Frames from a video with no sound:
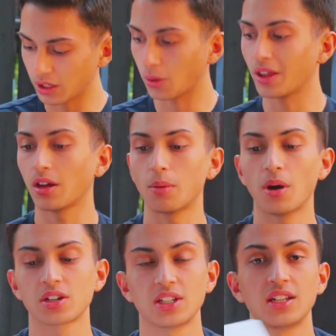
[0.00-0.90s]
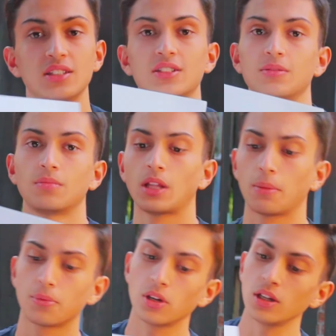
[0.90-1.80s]
gonna go and unbox it. It's a
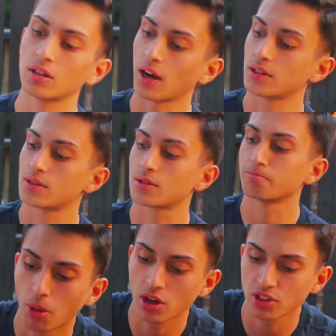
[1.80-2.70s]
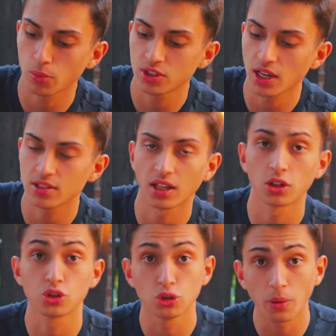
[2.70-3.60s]
pretty nice box, I would say. It's like
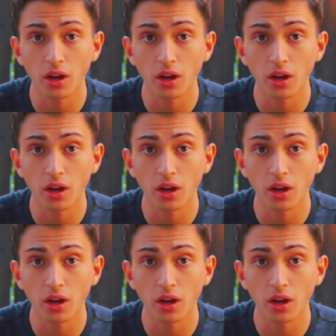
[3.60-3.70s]
a shoe